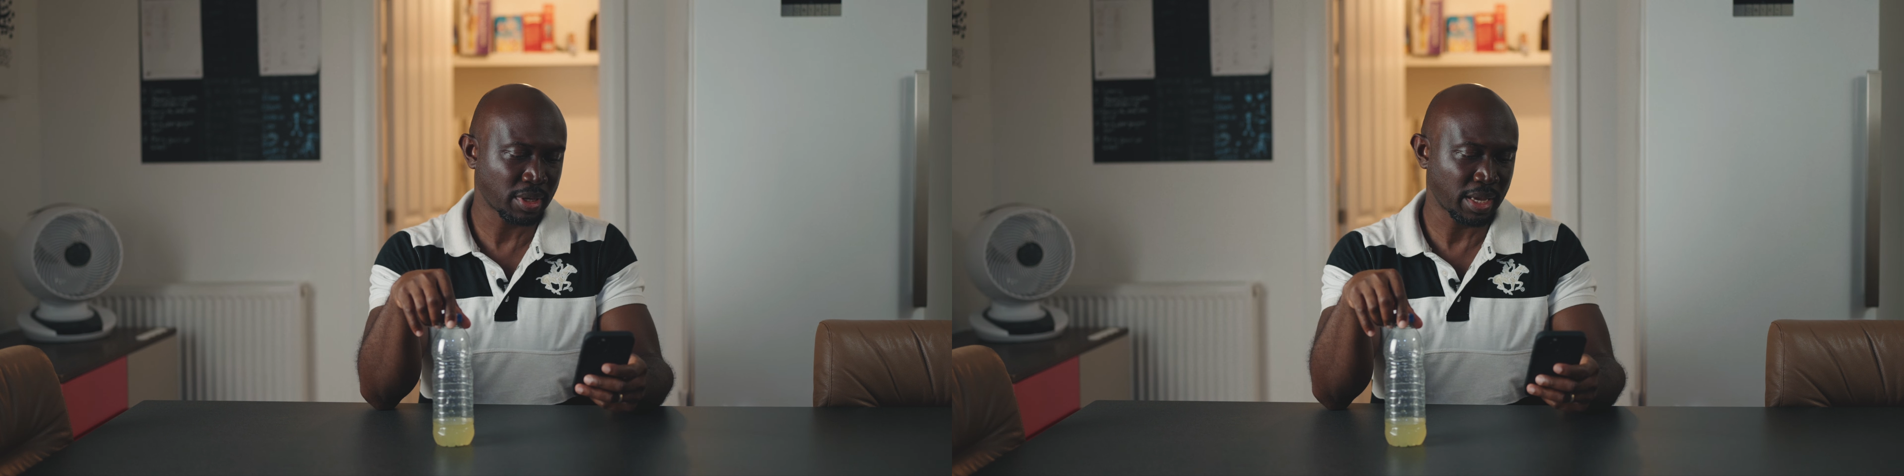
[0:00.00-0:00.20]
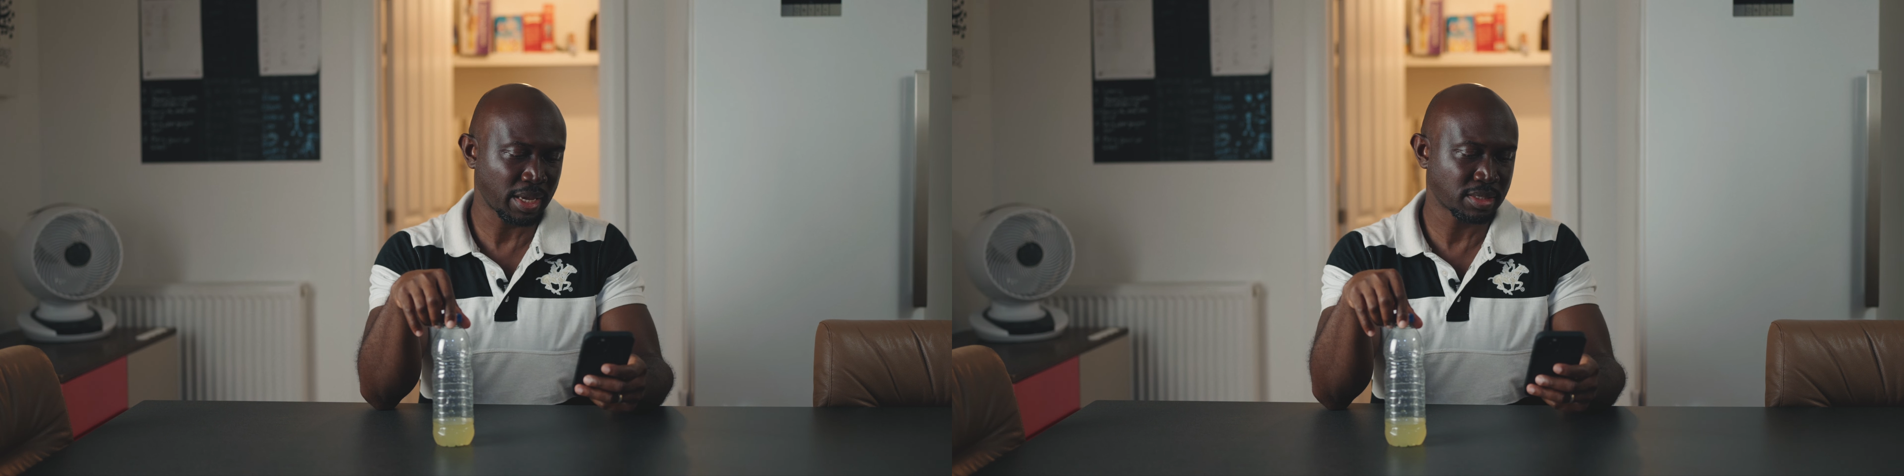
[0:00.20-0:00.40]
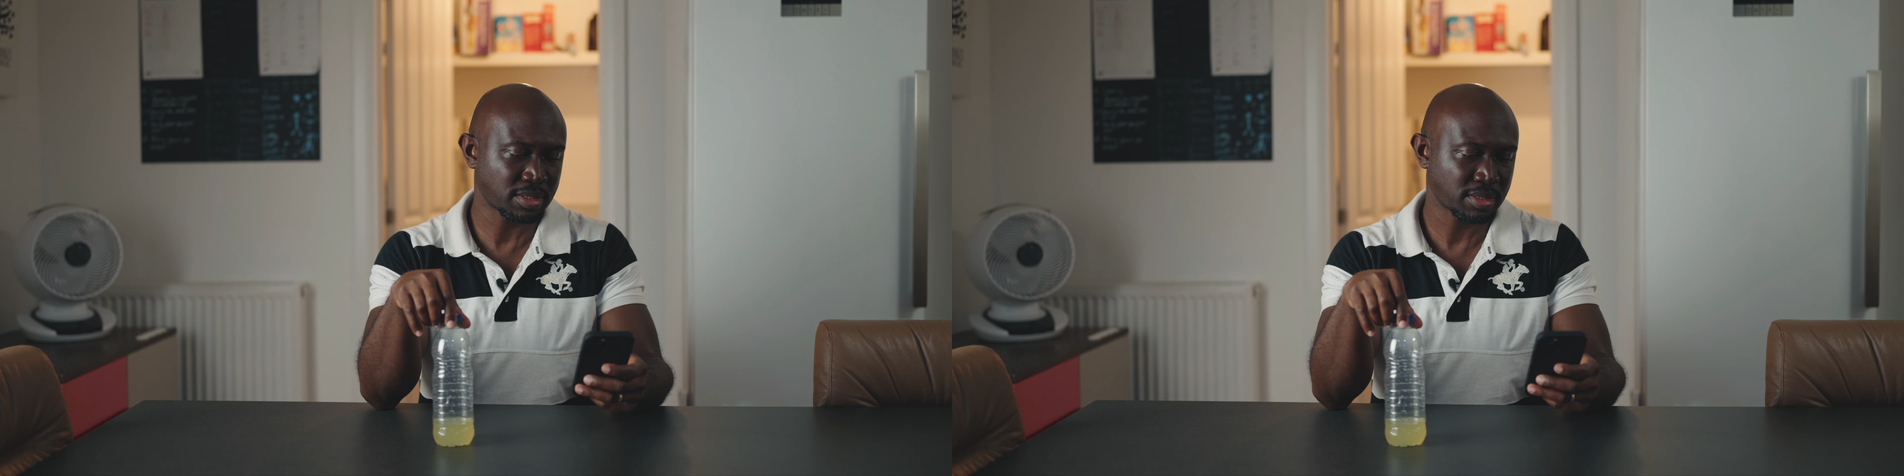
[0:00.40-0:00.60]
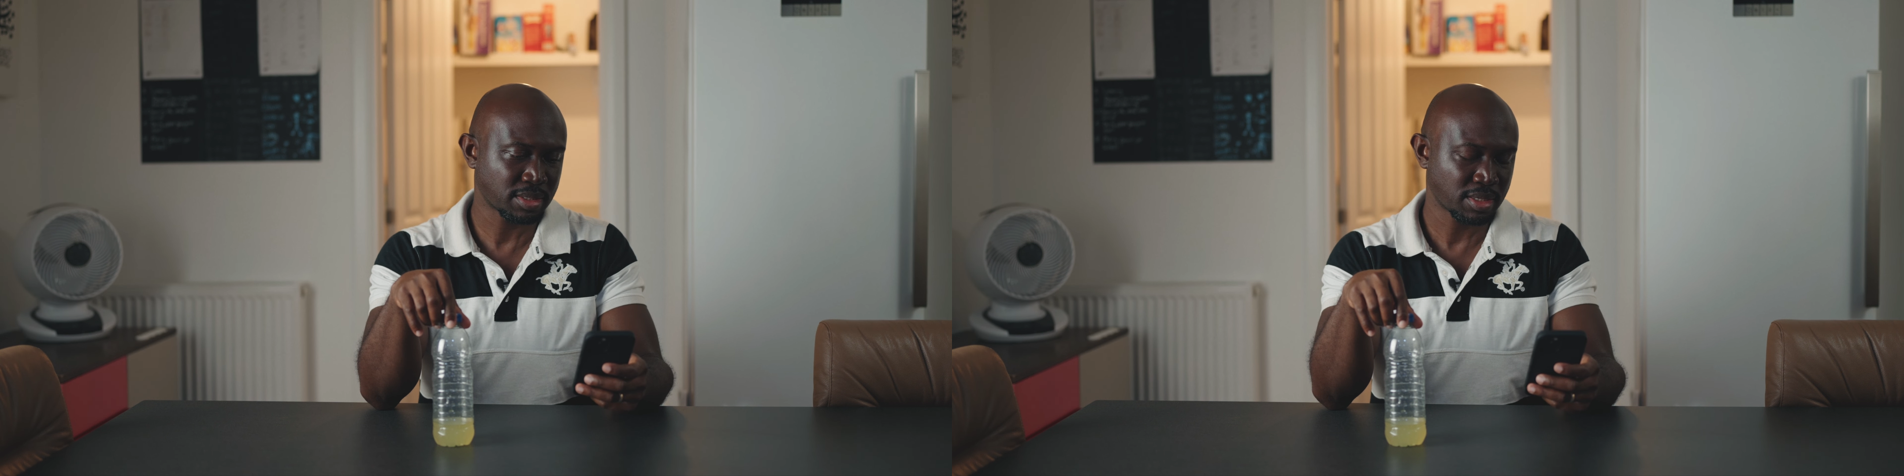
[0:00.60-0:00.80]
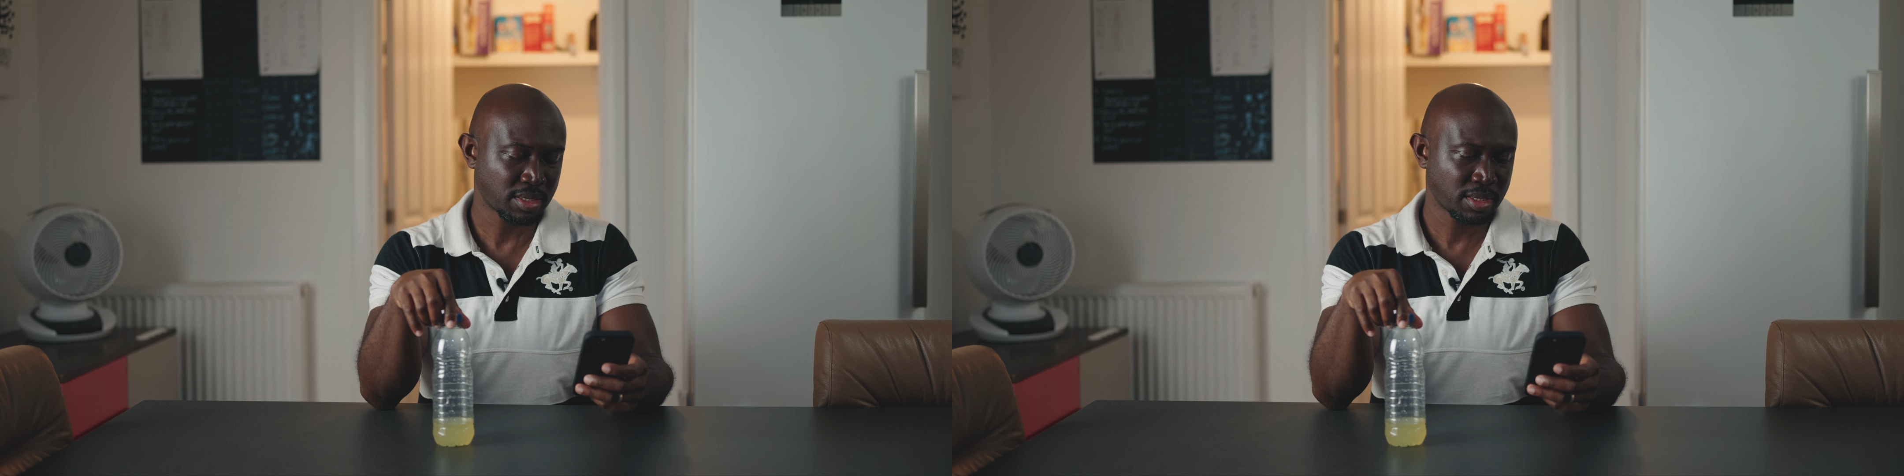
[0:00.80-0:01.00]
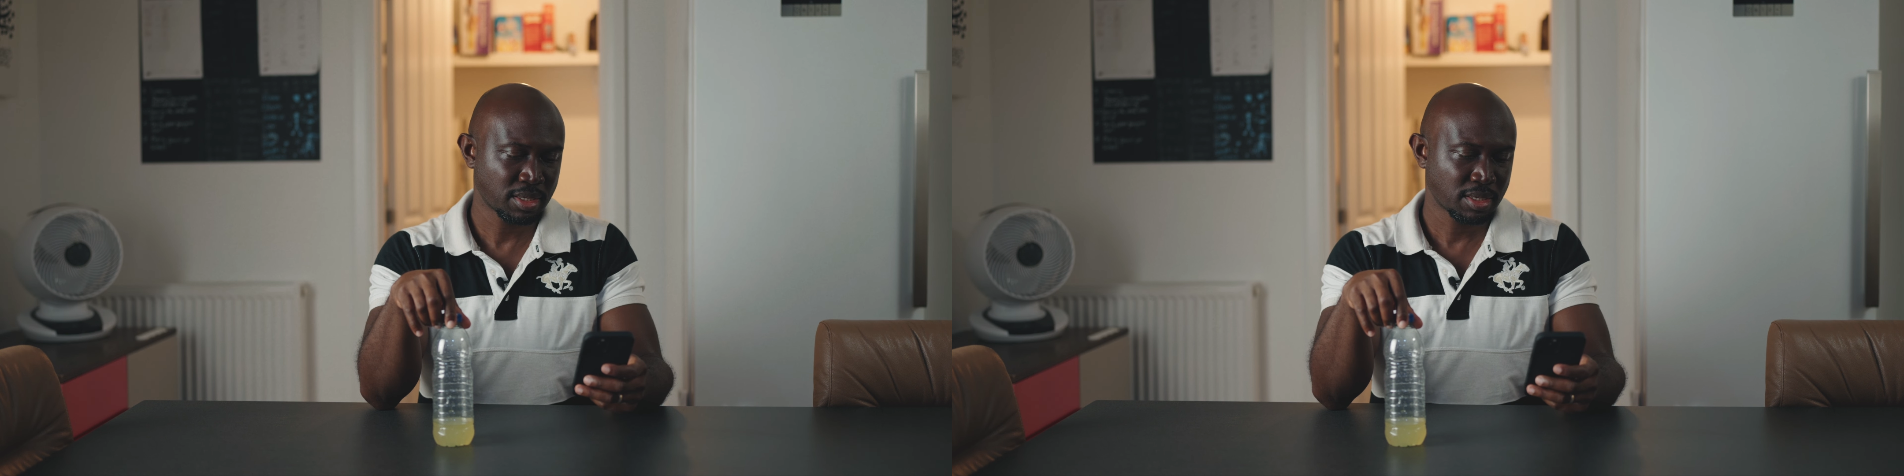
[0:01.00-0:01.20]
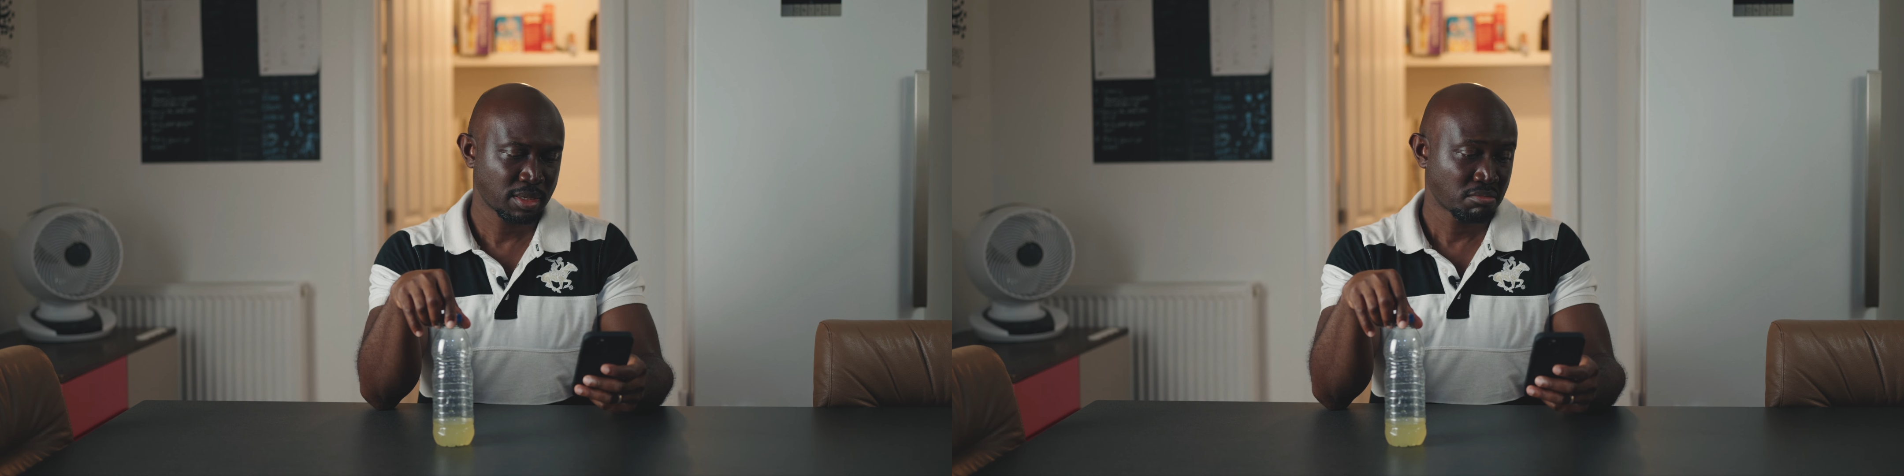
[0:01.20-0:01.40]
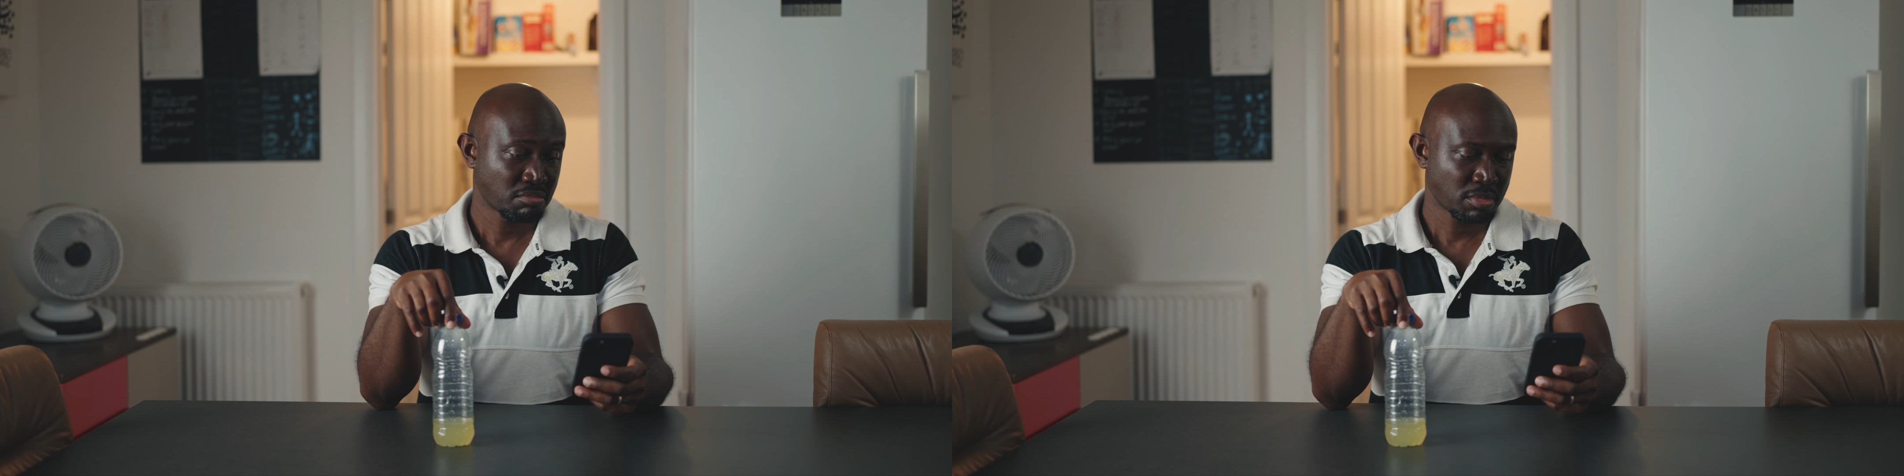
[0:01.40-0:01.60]
head.
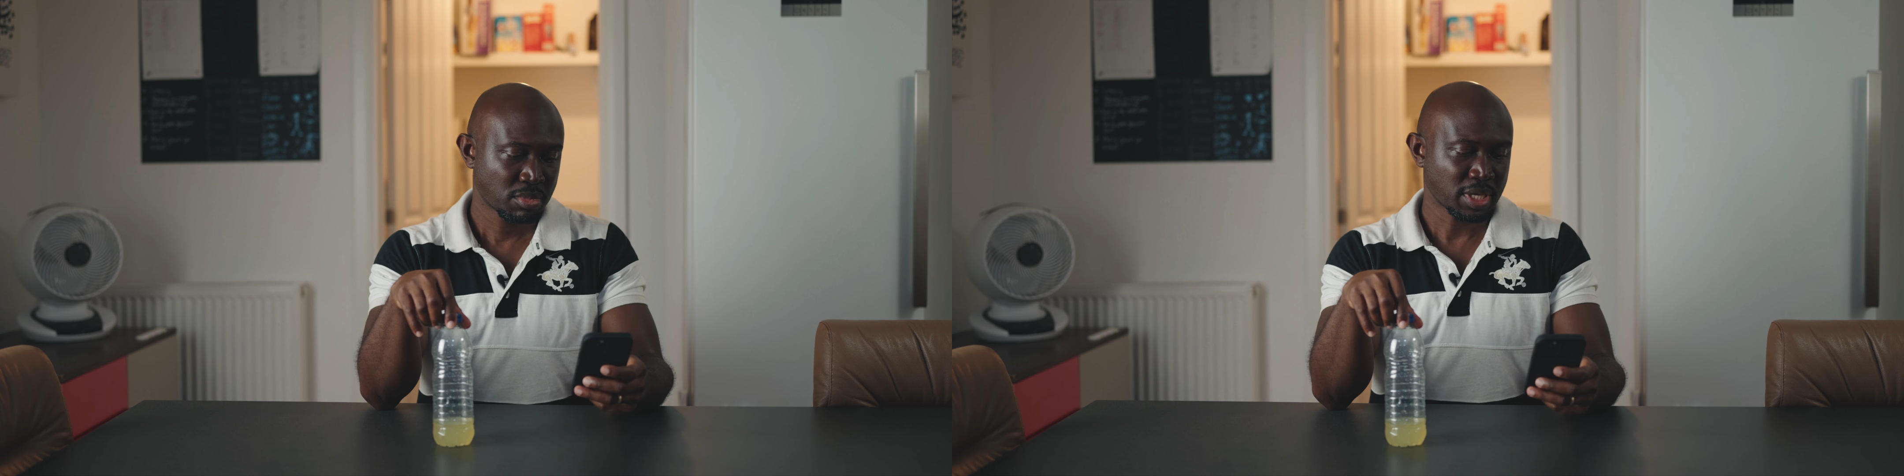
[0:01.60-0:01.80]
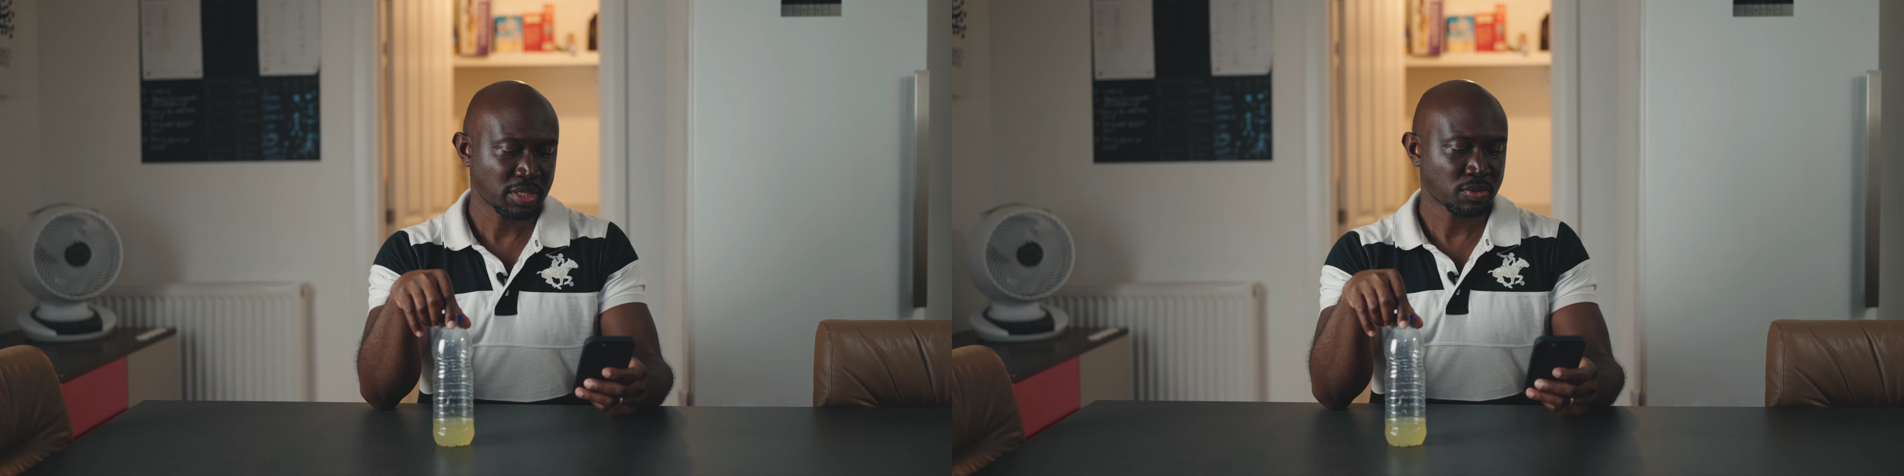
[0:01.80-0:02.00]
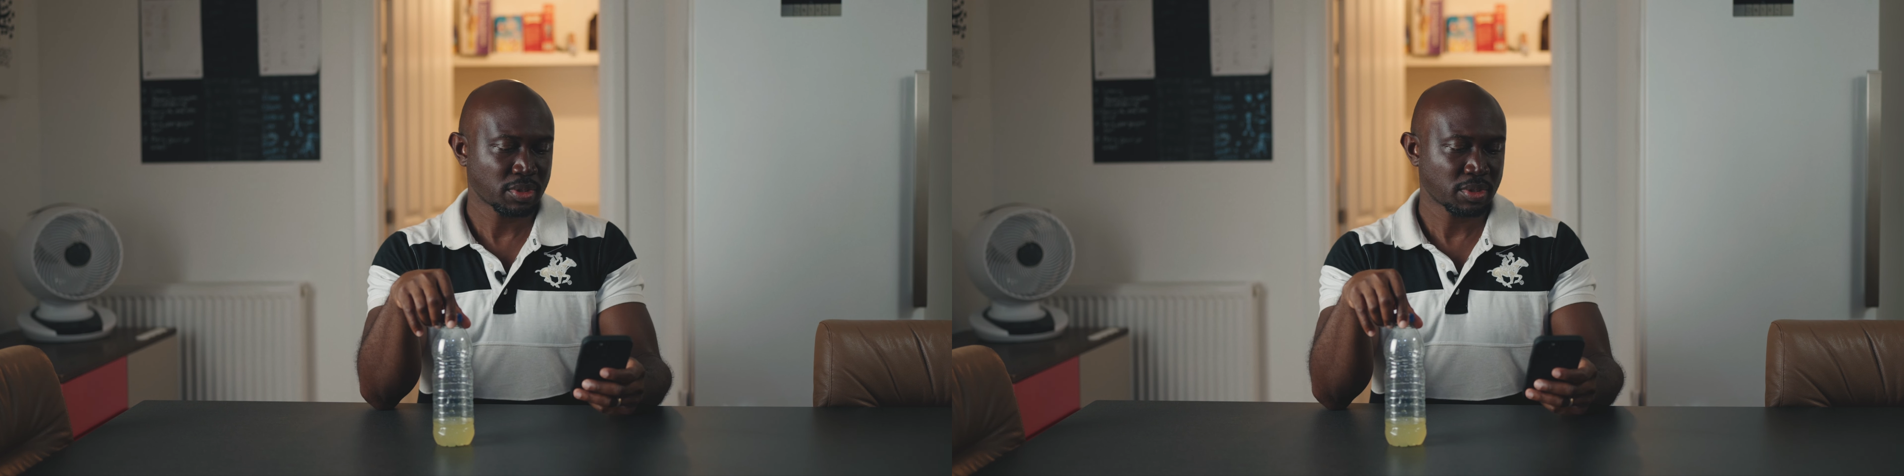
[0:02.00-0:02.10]
That's